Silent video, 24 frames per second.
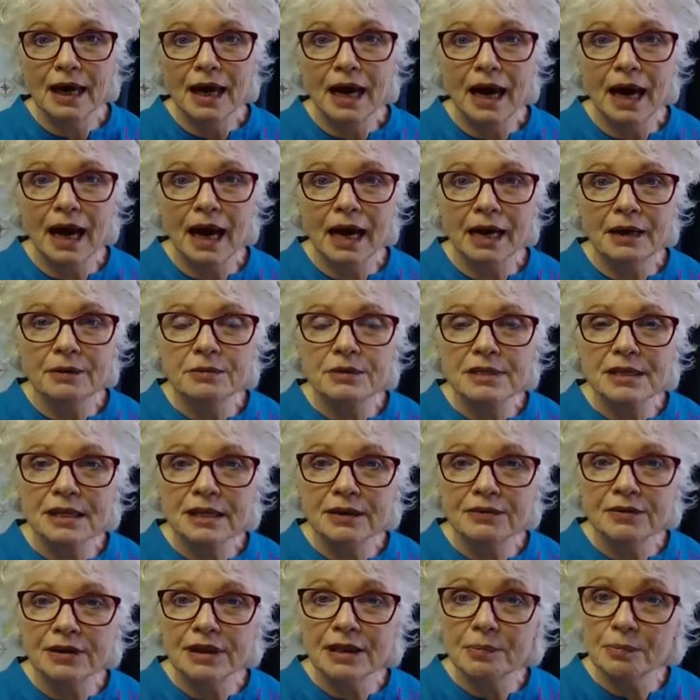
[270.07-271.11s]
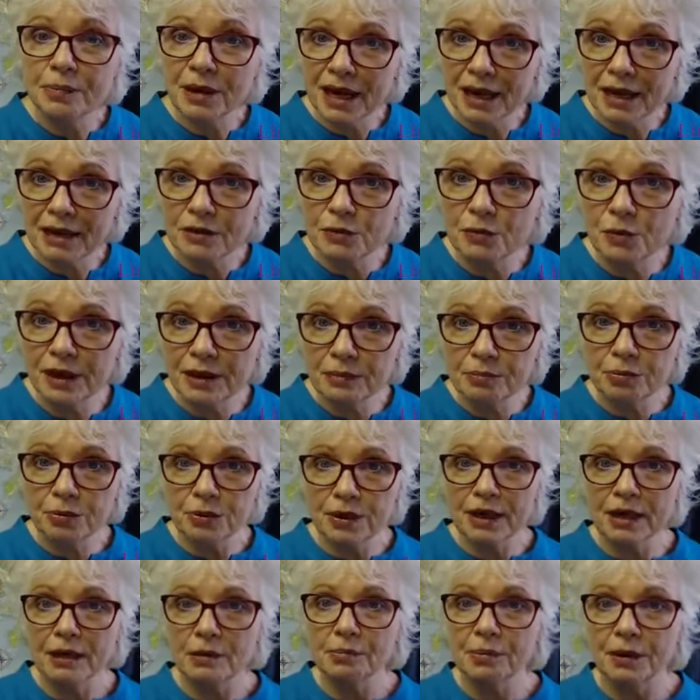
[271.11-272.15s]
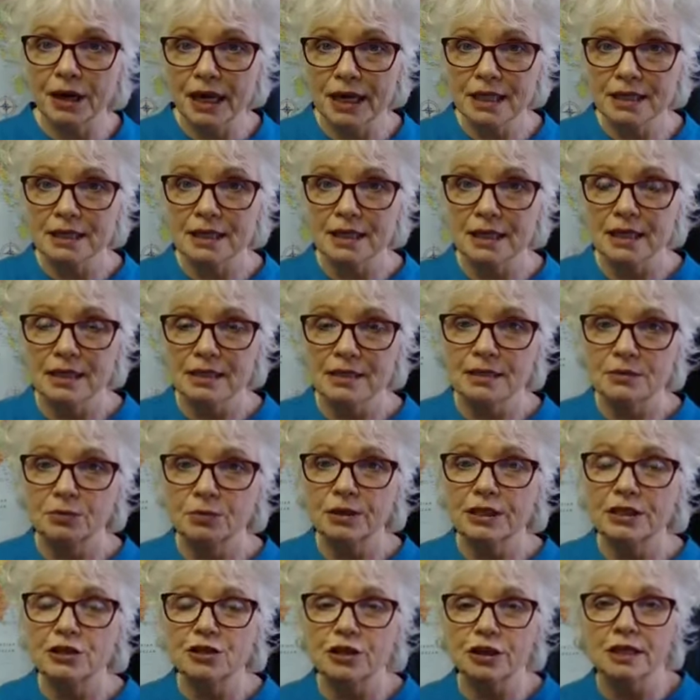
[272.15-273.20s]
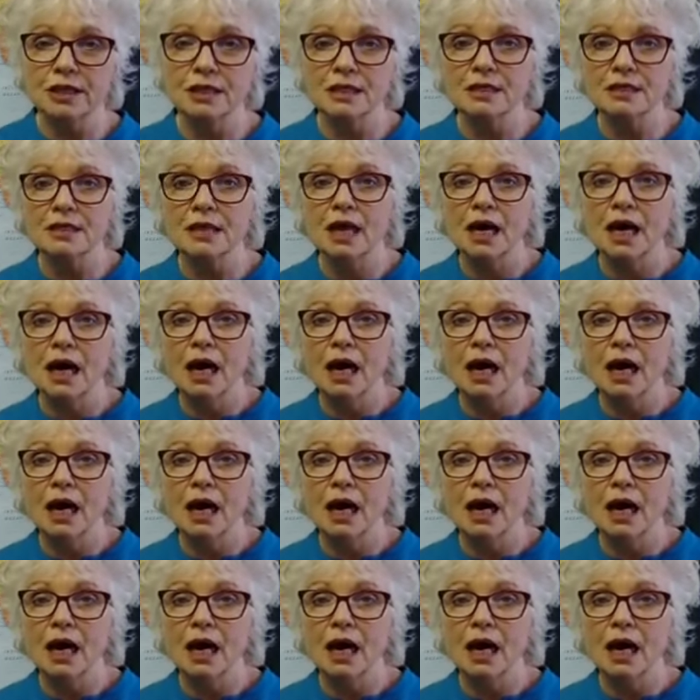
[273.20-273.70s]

I was given the Pathway Prayer Process, which is,